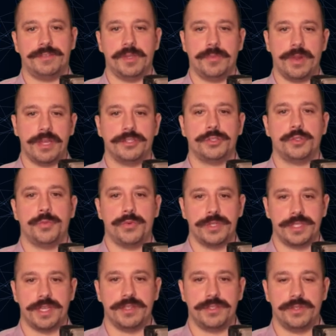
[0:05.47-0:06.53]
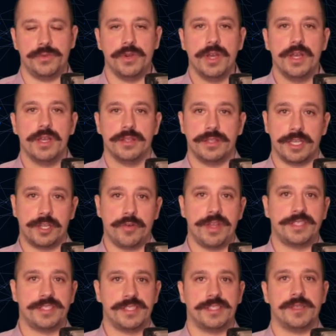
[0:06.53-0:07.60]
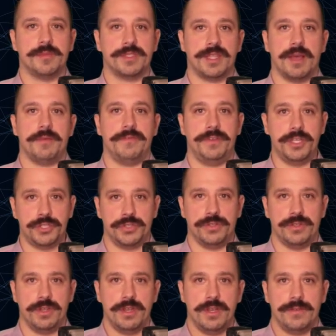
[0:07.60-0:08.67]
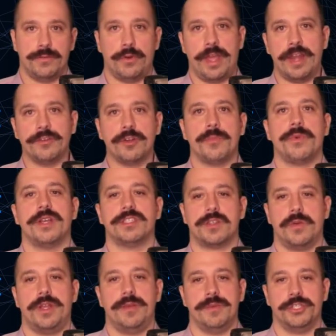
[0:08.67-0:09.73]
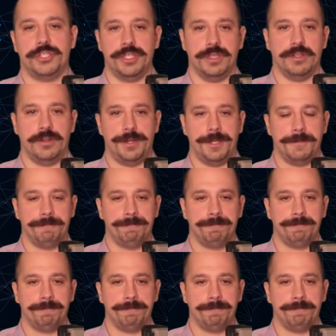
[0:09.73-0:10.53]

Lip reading: the pleasure to present you the Gray Systems Lab vision for enterprise-grade machine learning.